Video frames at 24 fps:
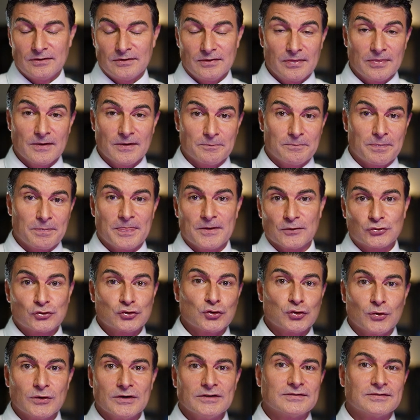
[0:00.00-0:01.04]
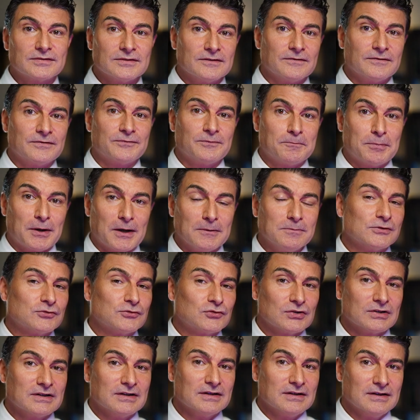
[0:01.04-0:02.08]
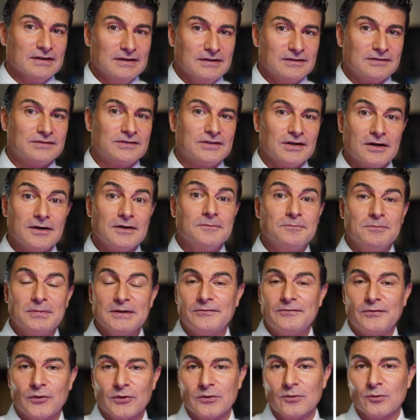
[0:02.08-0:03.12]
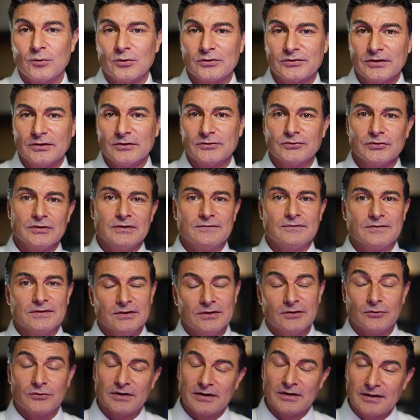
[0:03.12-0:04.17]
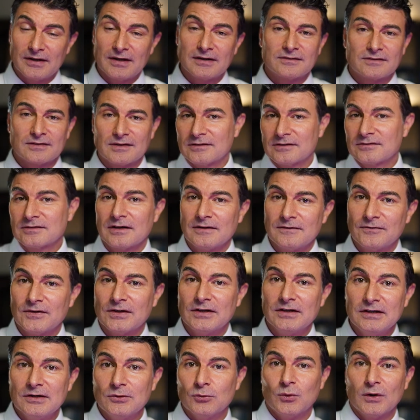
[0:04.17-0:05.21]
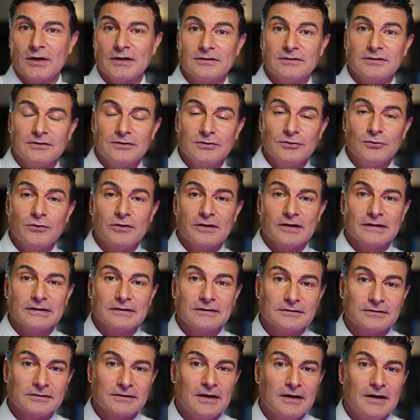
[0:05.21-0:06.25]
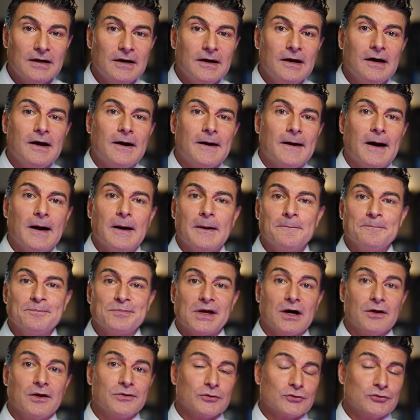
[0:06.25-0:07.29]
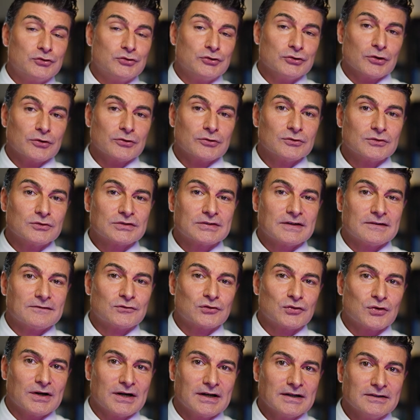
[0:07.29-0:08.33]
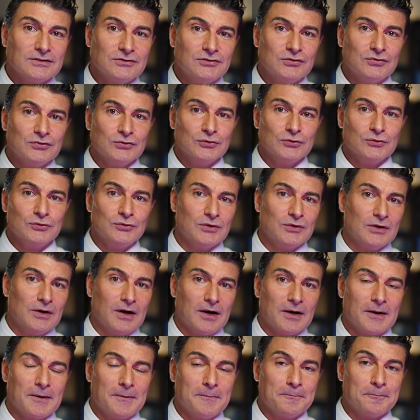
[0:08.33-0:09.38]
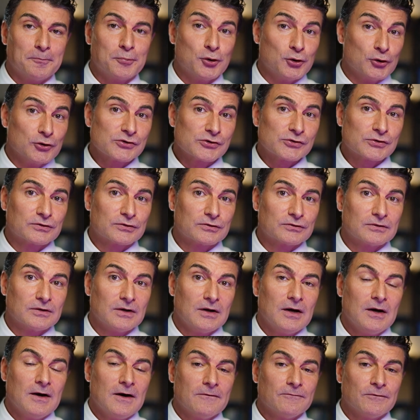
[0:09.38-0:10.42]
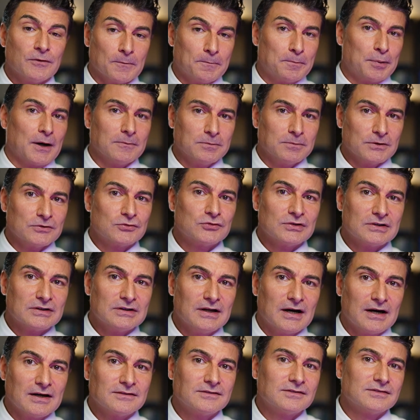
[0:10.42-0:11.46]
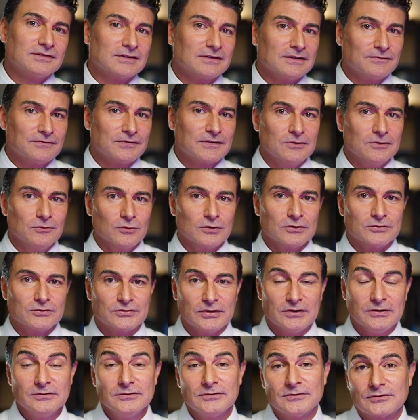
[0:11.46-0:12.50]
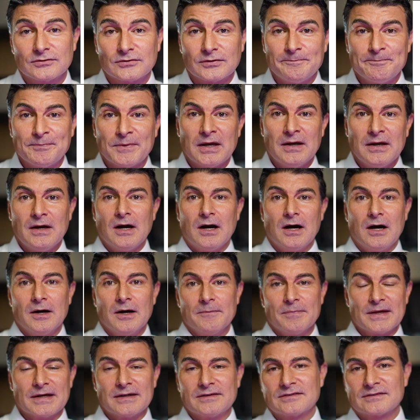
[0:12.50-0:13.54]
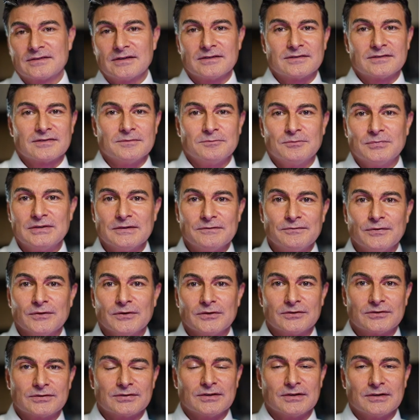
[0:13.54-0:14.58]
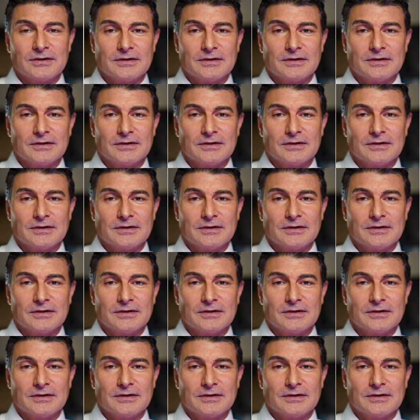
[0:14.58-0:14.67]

the choice of publishing it is done before the results are even known. And that's kind of a neat way to do things. Other journals have tried to push for publishing non-significant results. That's got some different